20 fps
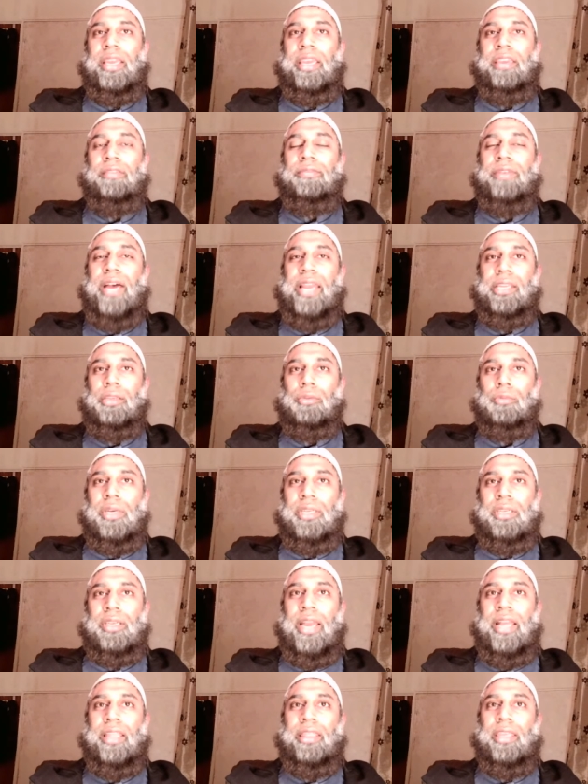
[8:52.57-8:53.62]
a valid
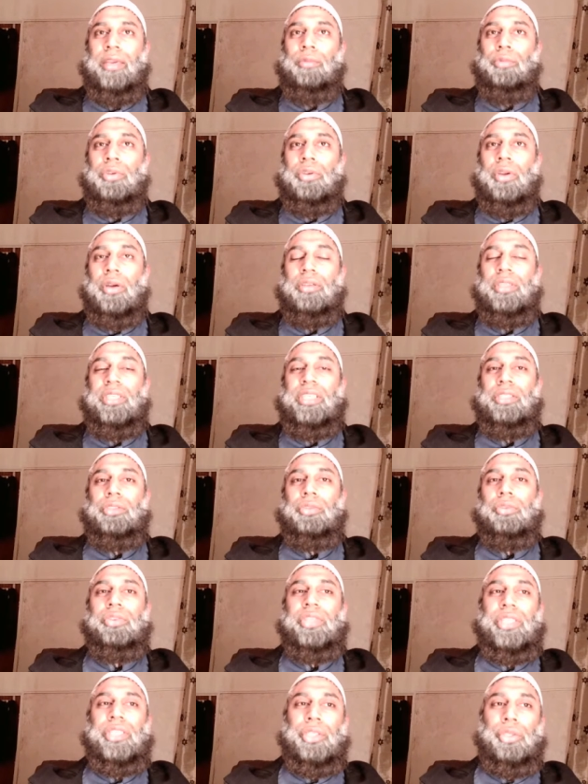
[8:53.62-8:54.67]
one, and they would not need
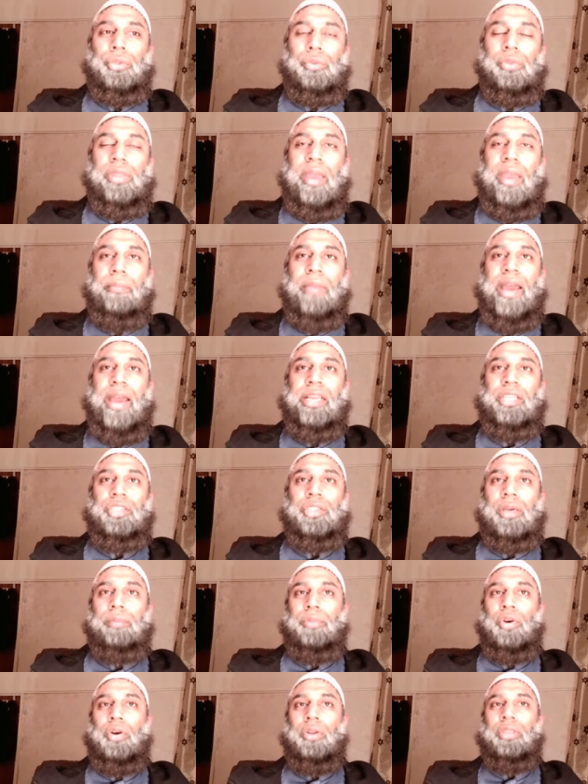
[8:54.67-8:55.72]
to renew their marriage
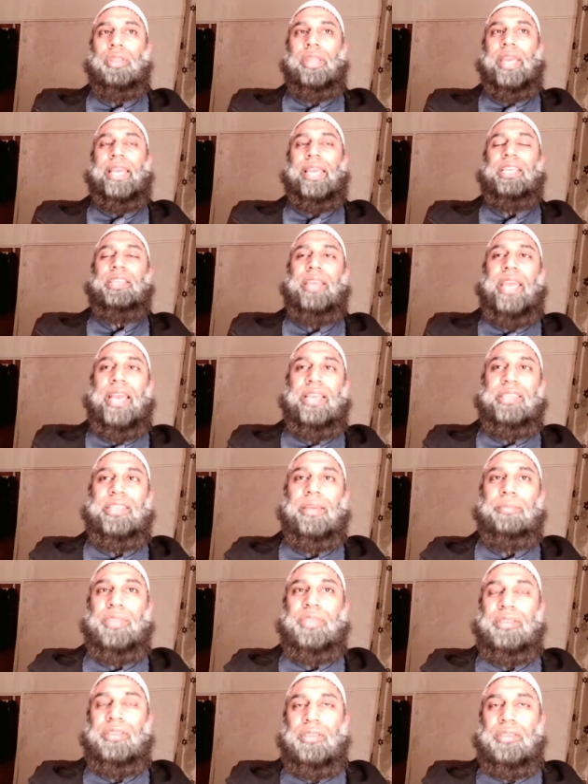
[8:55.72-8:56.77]
upon their
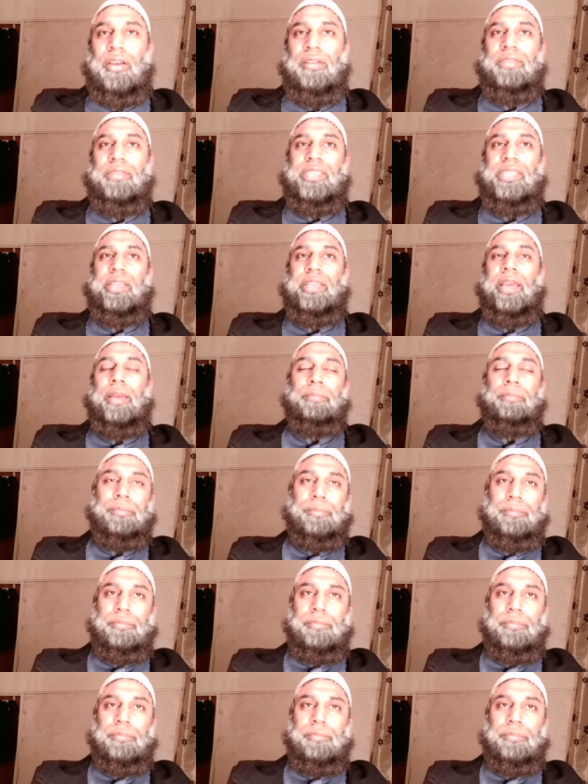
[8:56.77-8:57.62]
acceptance of Islam.